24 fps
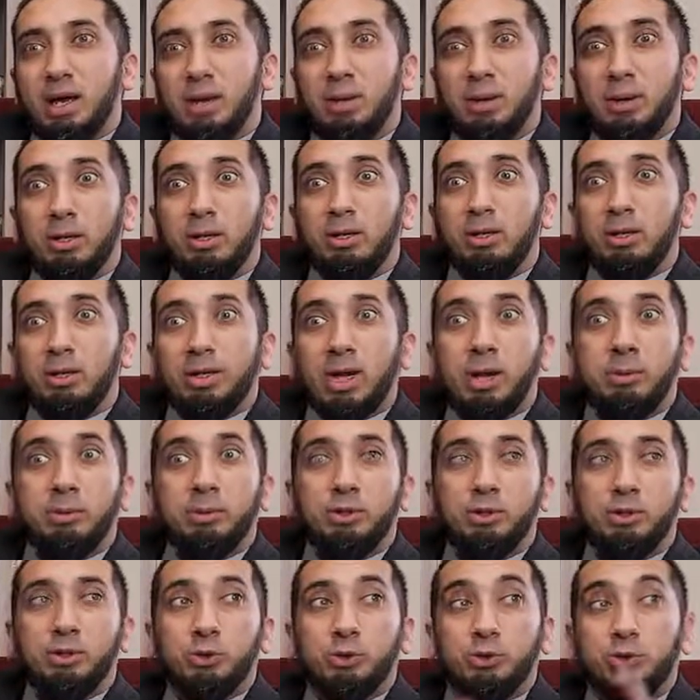Abba, look, I'm
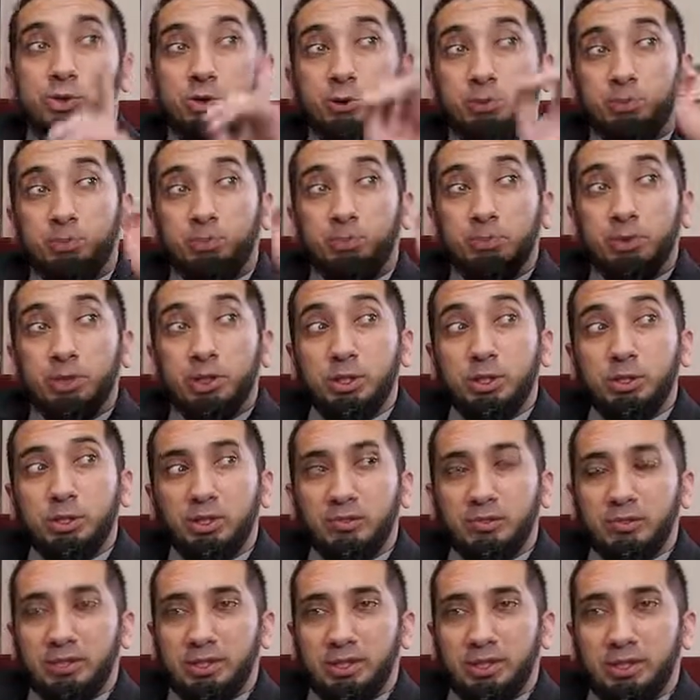going to go speed
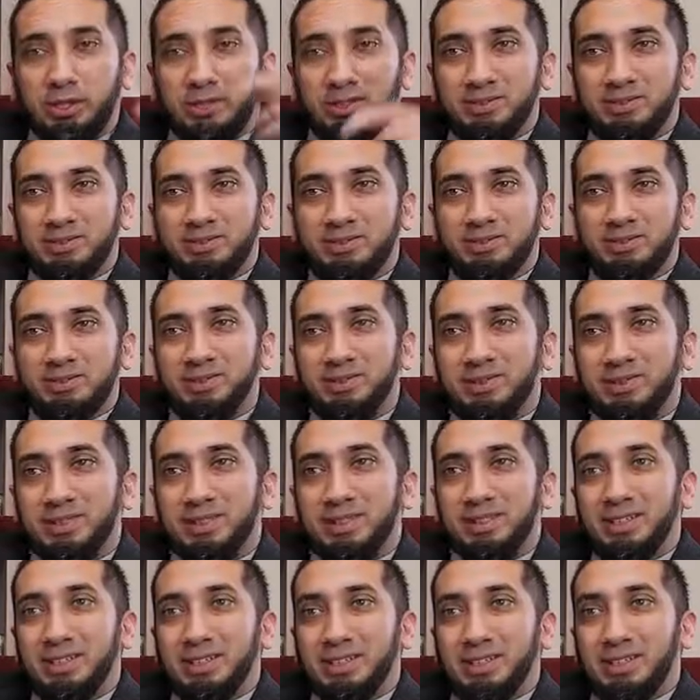over there.
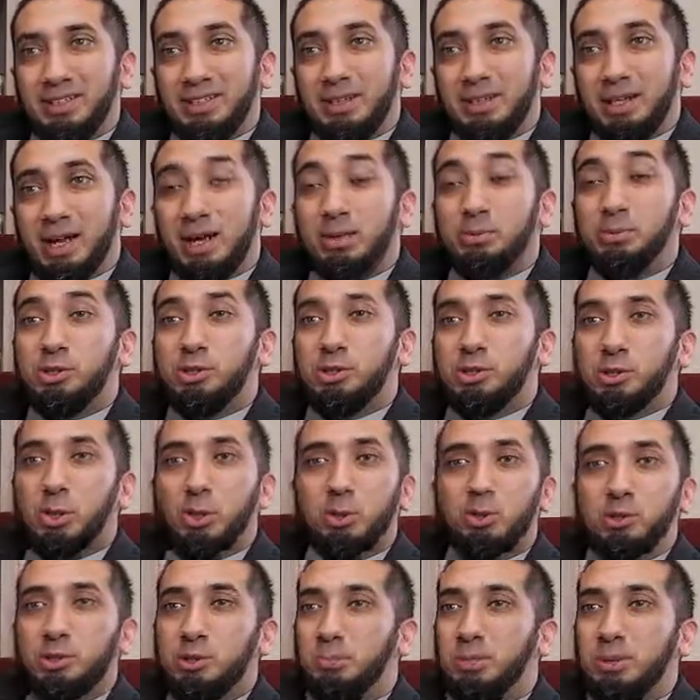I'm
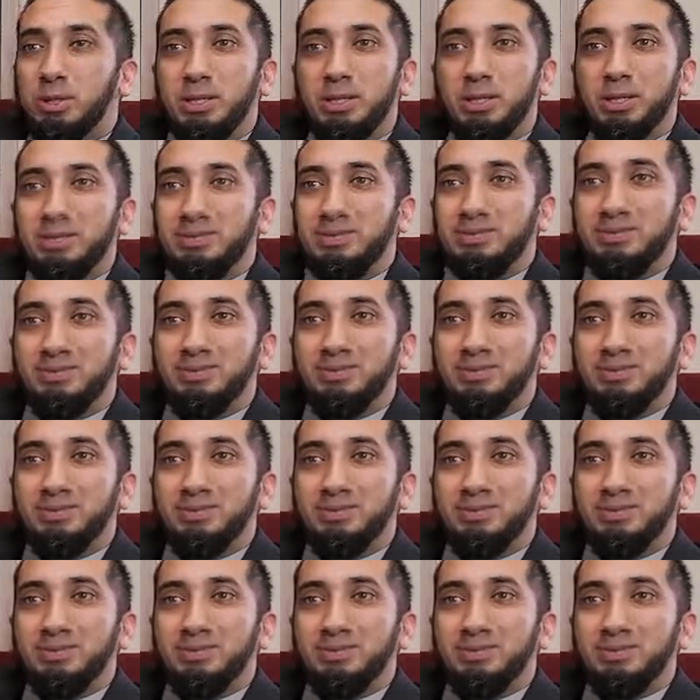so speed.